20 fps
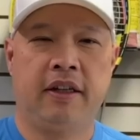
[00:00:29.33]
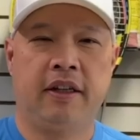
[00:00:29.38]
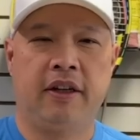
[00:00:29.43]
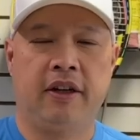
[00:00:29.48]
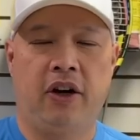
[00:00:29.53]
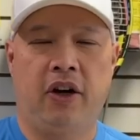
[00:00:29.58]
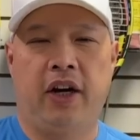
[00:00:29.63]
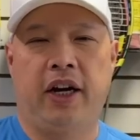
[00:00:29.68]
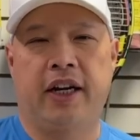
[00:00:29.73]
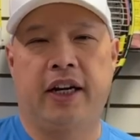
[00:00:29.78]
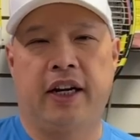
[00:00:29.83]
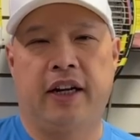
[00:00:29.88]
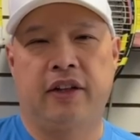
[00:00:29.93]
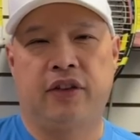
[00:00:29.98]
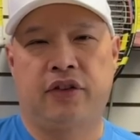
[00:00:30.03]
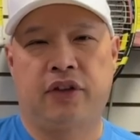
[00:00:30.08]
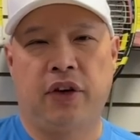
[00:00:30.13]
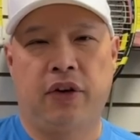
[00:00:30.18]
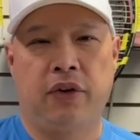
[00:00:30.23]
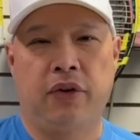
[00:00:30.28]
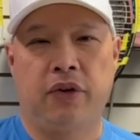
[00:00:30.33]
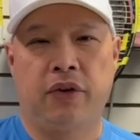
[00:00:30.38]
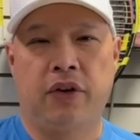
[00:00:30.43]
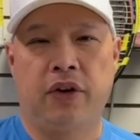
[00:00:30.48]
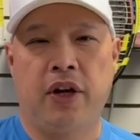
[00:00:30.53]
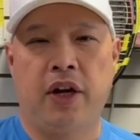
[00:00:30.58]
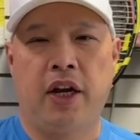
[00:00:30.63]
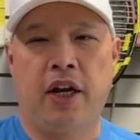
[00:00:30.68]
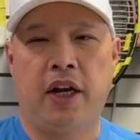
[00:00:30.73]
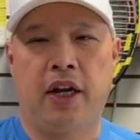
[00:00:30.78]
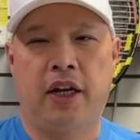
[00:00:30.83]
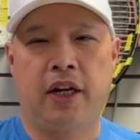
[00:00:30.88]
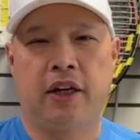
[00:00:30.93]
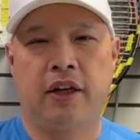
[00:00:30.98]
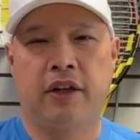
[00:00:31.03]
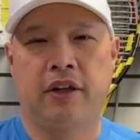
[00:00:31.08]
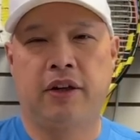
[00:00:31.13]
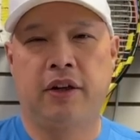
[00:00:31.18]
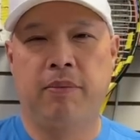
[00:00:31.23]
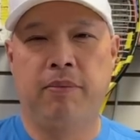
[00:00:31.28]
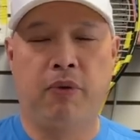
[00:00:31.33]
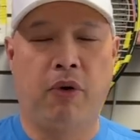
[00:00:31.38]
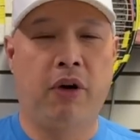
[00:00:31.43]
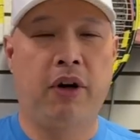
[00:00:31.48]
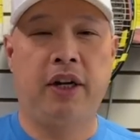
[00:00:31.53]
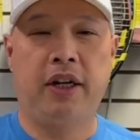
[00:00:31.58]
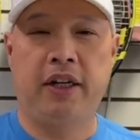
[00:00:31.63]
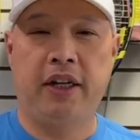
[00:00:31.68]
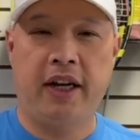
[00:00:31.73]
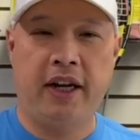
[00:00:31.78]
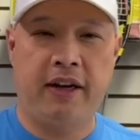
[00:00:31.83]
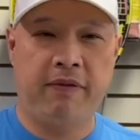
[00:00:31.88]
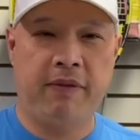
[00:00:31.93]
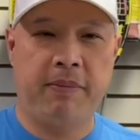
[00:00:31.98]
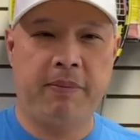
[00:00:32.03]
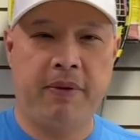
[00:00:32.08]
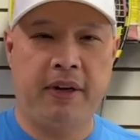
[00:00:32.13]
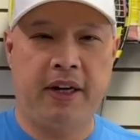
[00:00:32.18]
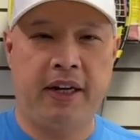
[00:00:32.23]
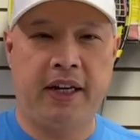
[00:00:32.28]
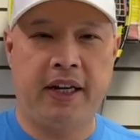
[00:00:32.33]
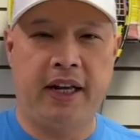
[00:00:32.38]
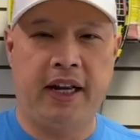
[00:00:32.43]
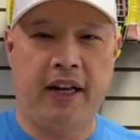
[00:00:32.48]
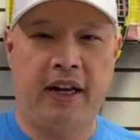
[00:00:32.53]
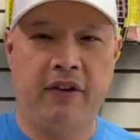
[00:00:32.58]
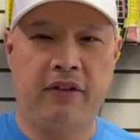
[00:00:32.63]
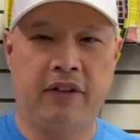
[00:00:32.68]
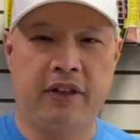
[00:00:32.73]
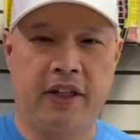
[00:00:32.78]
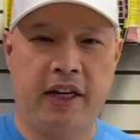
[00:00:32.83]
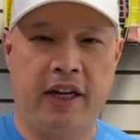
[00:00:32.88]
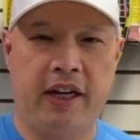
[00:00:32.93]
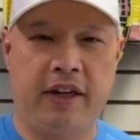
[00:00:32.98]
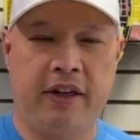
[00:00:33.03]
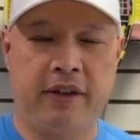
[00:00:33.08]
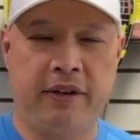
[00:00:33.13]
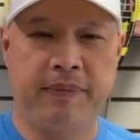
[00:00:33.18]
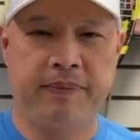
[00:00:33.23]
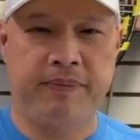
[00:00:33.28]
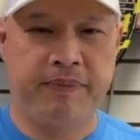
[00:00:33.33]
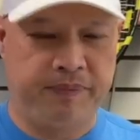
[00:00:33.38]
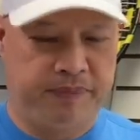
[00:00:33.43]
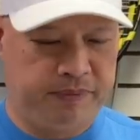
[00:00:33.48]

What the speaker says: All right, guys, so good morning to everybody out there.